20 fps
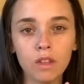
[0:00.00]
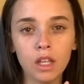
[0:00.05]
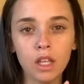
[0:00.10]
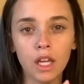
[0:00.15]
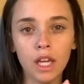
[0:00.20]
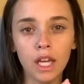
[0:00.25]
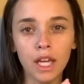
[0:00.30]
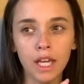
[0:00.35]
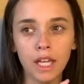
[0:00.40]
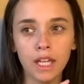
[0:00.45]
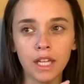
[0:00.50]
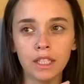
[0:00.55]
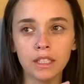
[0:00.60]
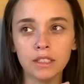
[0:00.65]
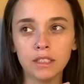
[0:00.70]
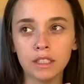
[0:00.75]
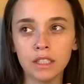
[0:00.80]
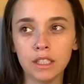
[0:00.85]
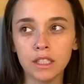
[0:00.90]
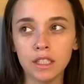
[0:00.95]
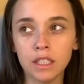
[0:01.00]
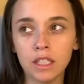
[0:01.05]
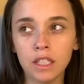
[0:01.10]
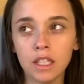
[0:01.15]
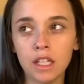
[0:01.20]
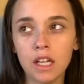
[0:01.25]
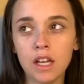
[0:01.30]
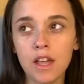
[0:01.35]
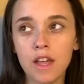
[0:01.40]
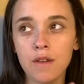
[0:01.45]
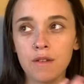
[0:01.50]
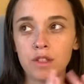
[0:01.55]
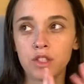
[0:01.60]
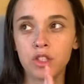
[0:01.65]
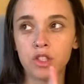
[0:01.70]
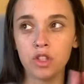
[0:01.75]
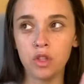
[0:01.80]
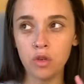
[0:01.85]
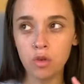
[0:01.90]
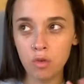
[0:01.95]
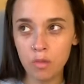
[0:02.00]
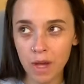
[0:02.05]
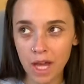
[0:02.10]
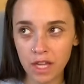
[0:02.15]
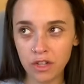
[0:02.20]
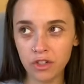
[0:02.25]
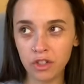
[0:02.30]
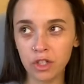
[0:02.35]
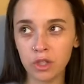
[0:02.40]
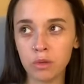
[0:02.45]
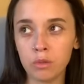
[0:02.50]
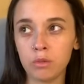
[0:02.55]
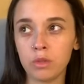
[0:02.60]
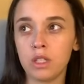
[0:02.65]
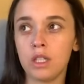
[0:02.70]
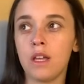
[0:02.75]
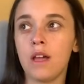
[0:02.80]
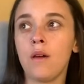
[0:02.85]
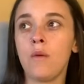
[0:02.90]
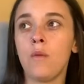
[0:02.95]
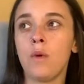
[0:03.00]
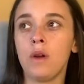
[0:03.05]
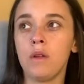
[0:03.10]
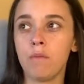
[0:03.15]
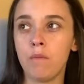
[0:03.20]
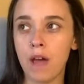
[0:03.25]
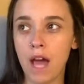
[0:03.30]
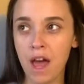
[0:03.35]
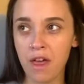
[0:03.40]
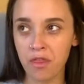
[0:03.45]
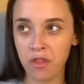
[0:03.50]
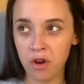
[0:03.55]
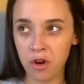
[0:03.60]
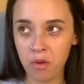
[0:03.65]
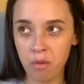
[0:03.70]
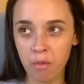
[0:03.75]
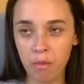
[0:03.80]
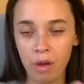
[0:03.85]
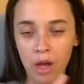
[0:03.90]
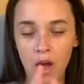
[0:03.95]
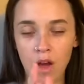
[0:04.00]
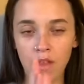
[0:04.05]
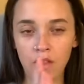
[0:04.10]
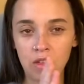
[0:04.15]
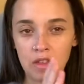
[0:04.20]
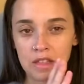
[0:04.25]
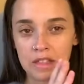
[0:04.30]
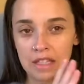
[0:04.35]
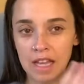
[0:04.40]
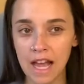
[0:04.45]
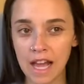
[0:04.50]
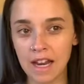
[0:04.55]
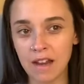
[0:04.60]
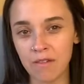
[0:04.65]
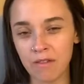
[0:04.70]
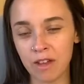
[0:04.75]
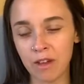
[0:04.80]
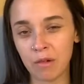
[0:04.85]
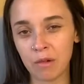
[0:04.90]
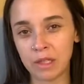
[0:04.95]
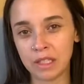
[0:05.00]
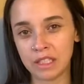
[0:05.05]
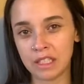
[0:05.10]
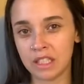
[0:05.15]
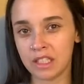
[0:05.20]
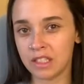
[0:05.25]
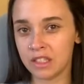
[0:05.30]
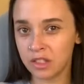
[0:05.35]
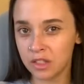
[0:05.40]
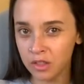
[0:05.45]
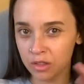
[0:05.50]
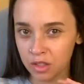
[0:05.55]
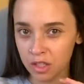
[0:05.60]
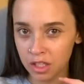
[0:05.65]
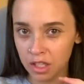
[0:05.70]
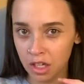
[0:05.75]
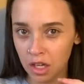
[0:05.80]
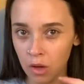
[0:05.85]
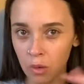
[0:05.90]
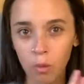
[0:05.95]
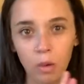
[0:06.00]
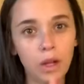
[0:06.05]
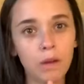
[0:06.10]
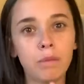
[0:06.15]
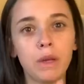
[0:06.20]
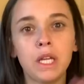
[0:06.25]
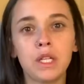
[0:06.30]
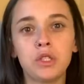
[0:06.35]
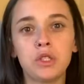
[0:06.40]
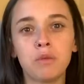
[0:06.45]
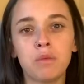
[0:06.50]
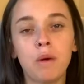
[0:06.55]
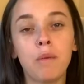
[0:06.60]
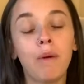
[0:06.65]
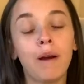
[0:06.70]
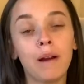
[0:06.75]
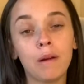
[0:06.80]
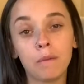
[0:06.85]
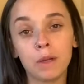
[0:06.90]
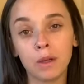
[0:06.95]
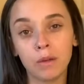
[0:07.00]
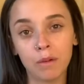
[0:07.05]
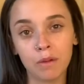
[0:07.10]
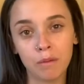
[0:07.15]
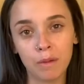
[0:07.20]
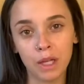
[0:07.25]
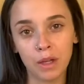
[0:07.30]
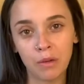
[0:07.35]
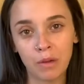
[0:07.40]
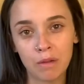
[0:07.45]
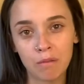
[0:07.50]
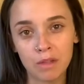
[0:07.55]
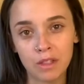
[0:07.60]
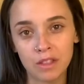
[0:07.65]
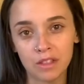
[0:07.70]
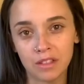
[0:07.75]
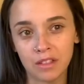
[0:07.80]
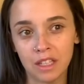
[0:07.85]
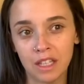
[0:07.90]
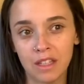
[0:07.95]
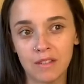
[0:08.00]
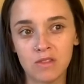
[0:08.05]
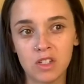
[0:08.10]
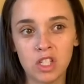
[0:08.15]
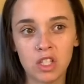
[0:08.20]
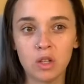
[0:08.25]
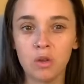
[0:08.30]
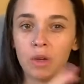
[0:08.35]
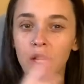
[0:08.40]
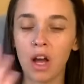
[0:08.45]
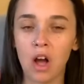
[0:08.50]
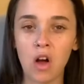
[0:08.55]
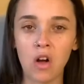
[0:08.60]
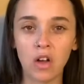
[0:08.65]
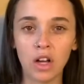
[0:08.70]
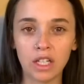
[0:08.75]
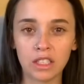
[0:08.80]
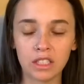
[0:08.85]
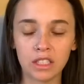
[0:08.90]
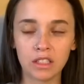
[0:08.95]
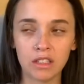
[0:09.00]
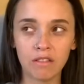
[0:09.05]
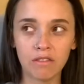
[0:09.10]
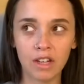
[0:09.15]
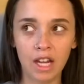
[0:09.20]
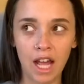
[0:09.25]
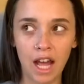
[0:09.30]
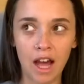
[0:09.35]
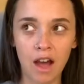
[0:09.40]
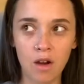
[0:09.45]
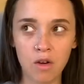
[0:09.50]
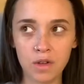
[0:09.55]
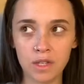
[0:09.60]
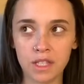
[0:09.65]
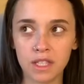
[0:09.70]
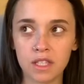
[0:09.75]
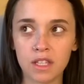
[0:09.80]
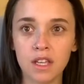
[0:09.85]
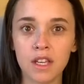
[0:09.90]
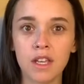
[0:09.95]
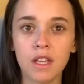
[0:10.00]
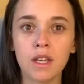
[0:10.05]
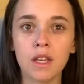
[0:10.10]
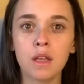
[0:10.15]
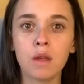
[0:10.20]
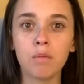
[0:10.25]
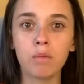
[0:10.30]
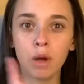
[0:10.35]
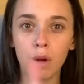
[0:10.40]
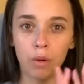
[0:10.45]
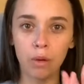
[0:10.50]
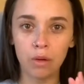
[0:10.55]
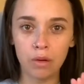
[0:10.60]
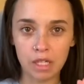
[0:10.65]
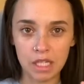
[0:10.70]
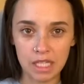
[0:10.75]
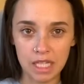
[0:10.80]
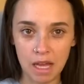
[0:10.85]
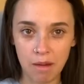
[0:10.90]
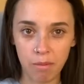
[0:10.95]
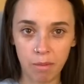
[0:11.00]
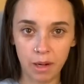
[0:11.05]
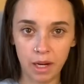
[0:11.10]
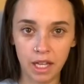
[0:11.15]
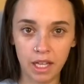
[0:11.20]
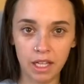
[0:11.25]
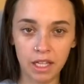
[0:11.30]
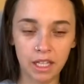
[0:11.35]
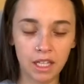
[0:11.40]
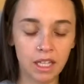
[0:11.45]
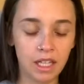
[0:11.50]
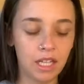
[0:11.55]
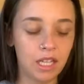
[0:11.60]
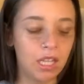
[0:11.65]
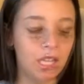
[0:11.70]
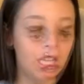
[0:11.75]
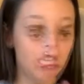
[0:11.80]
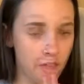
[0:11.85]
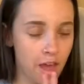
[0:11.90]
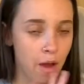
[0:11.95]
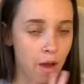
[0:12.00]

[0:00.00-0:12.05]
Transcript: And it was 2 bedrooms, 1 bathroom, but on the side of it was a 1-bedroom apartment where my grandmother lived. So we all got to live in a house, but we were separate. That